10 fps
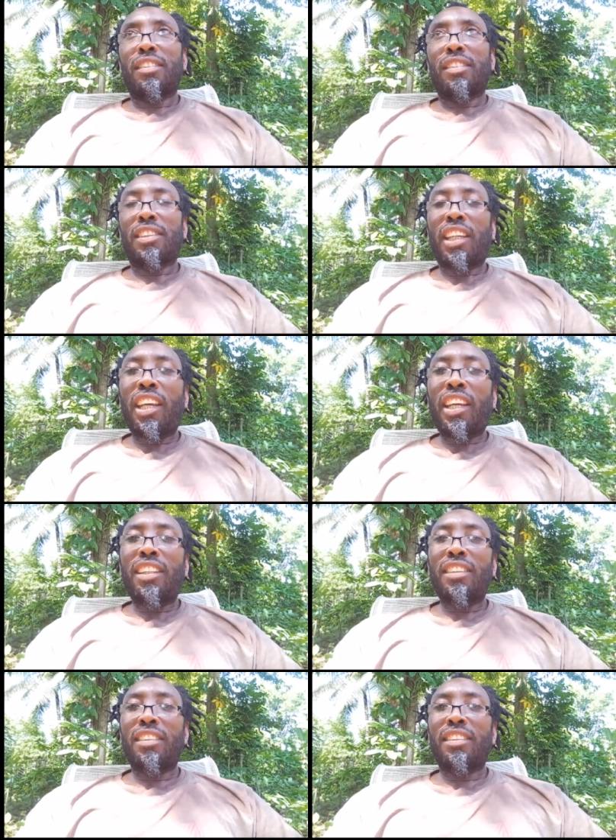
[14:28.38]

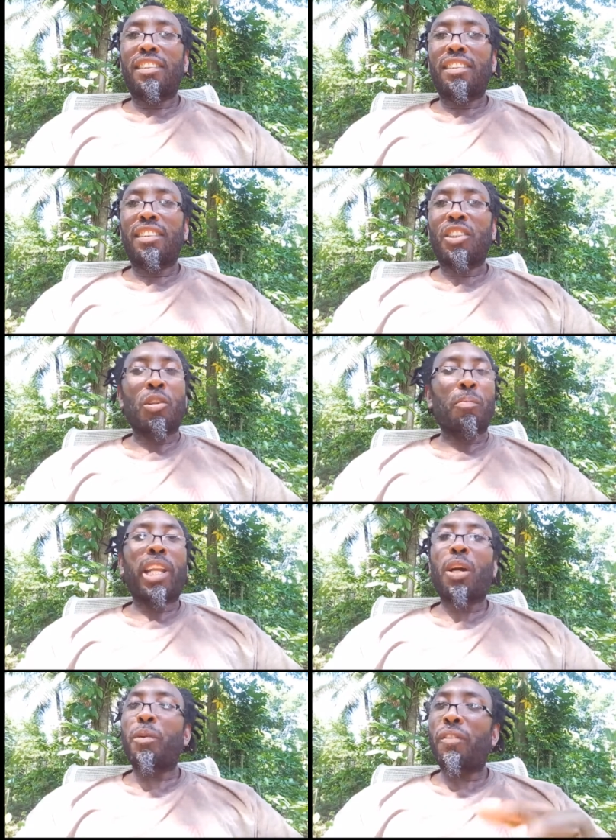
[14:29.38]
Seeing? You know,
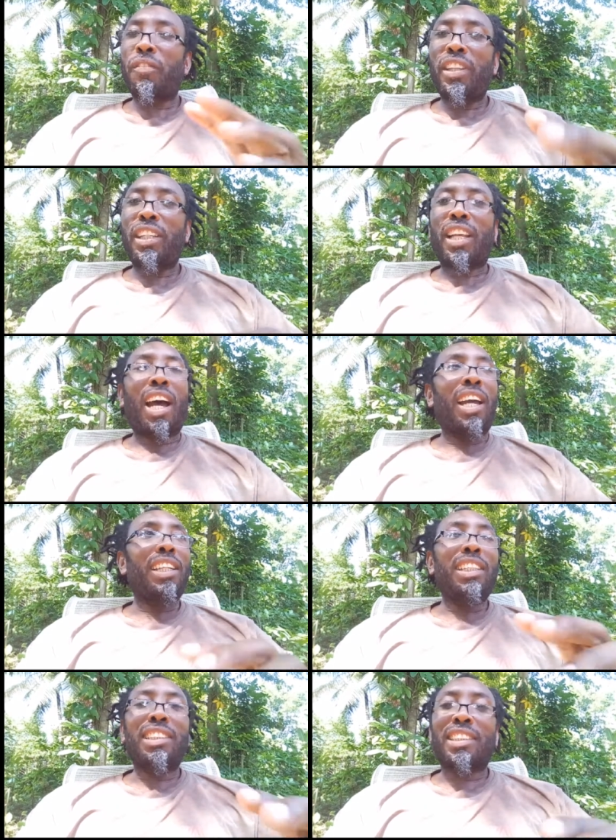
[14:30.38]
bother with feet and
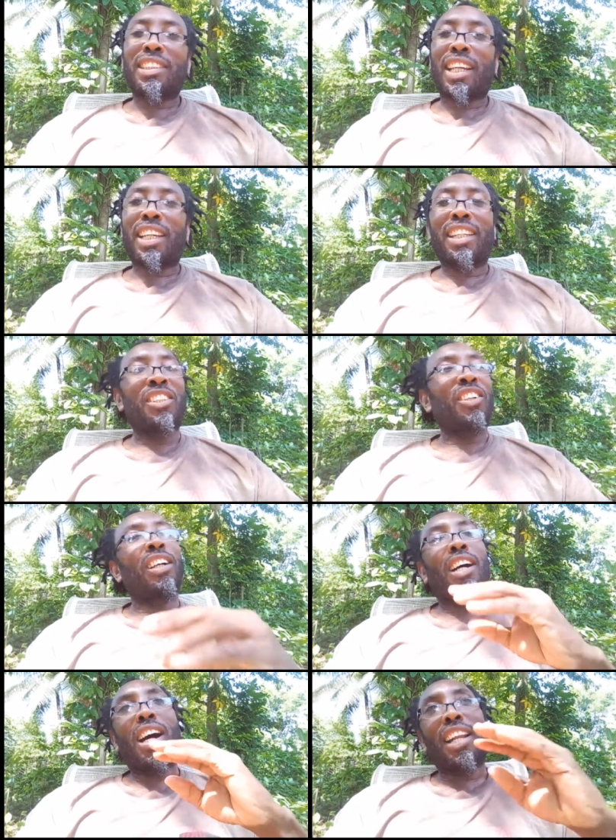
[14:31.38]
inches again. You're
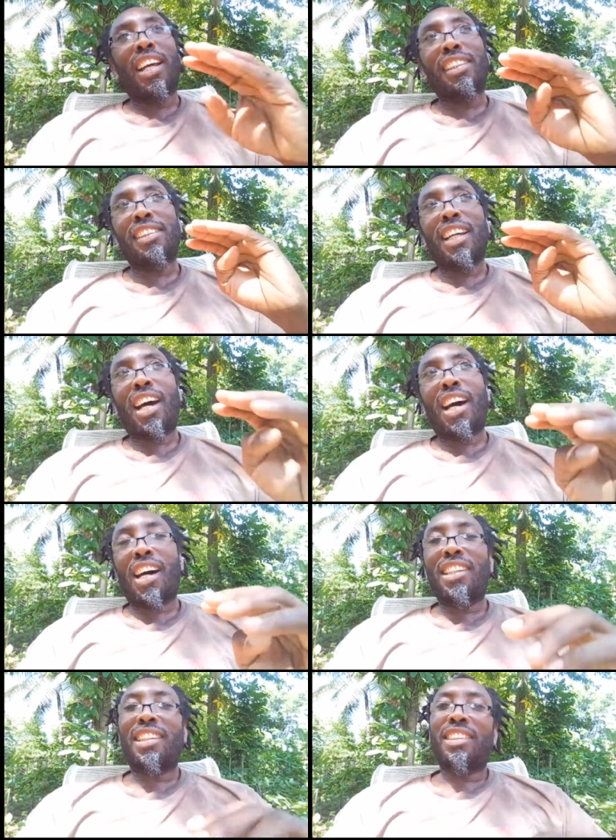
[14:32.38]
gone a
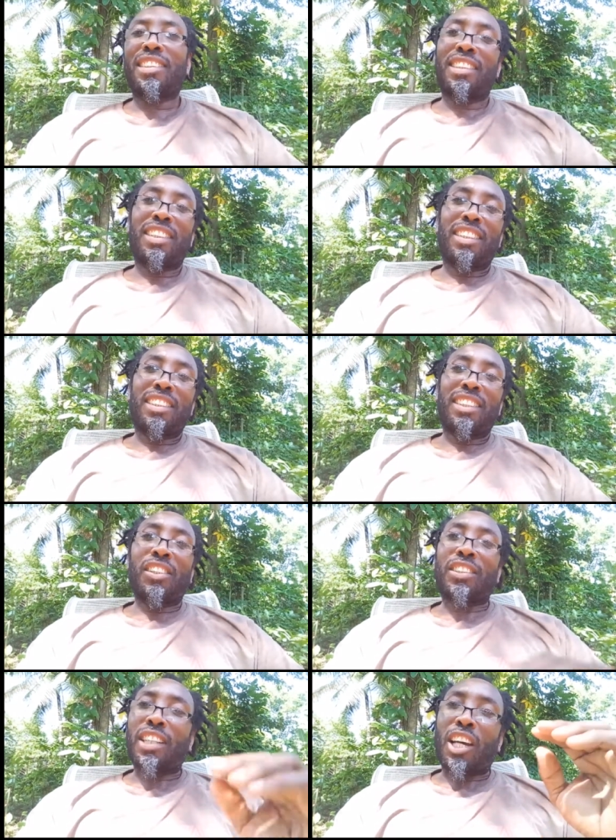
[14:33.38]
yard till
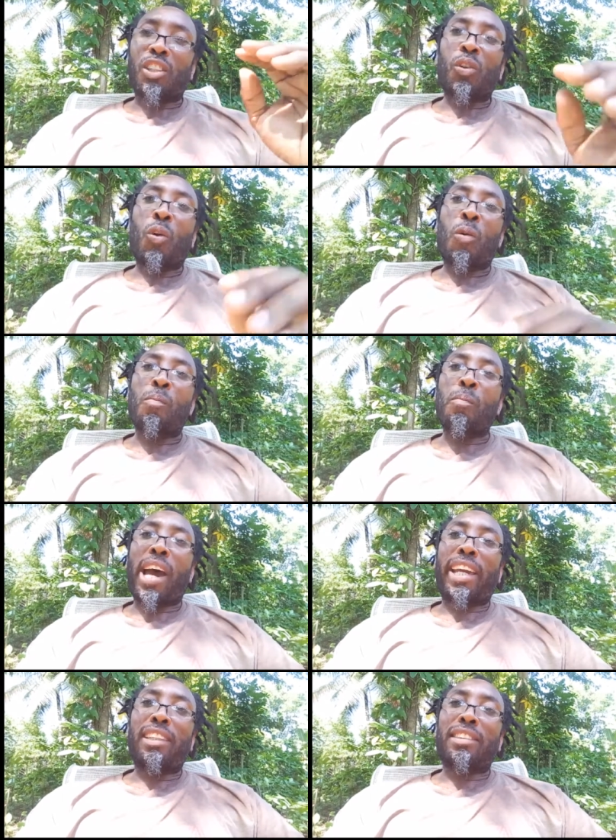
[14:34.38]
you start to go
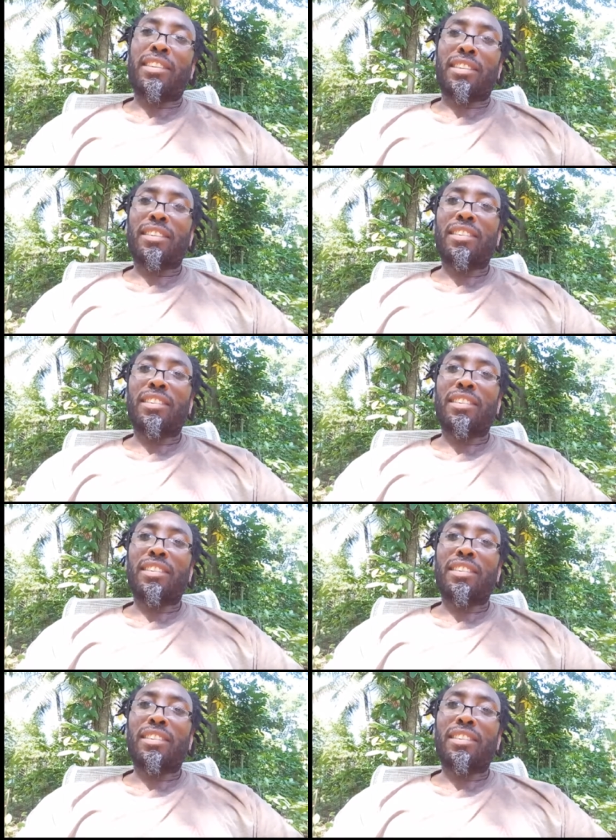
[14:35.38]
miles.